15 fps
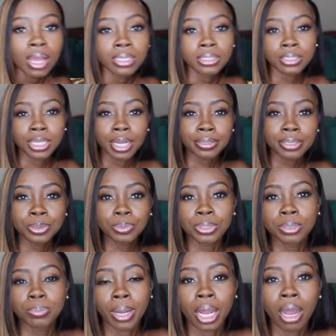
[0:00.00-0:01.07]
So yeah, this
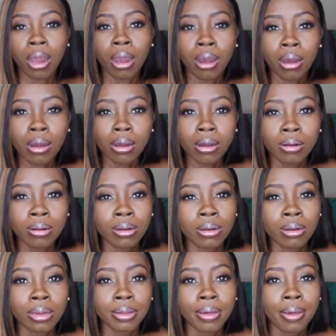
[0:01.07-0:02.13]
was my haul.
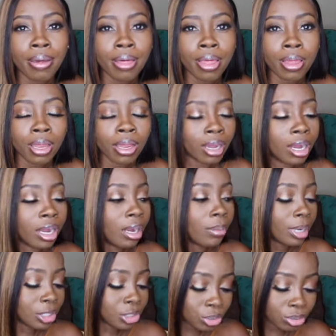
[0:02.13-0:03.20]

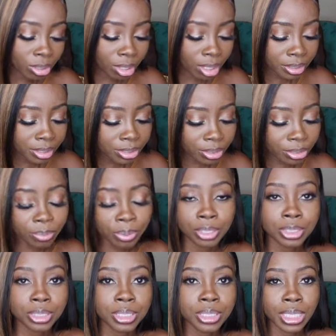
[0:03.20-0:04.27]
My shoe haul. These are the
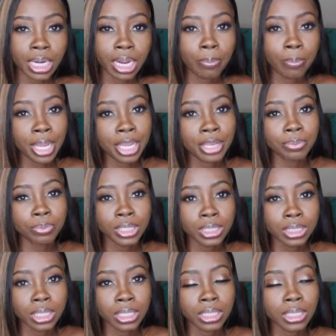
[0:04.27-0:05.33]
purchases that I made
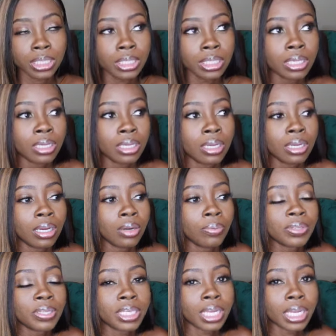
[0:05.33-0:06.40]
recently
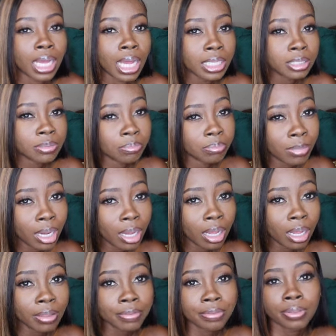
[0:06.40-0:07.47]
within the last
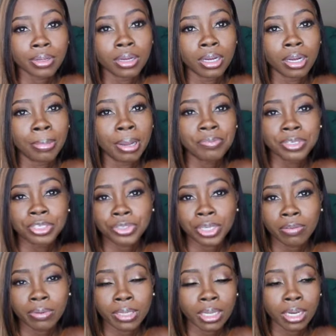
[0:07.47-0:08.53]
month. I've been
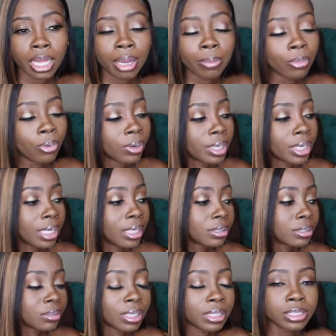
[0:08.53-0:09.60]
traveling a lot more now,
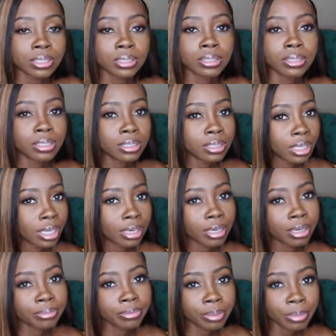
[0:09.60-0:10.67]
so I just needed to kind of
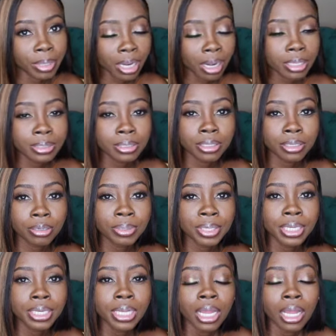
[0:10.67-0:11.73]
upgrade my closet a little bit.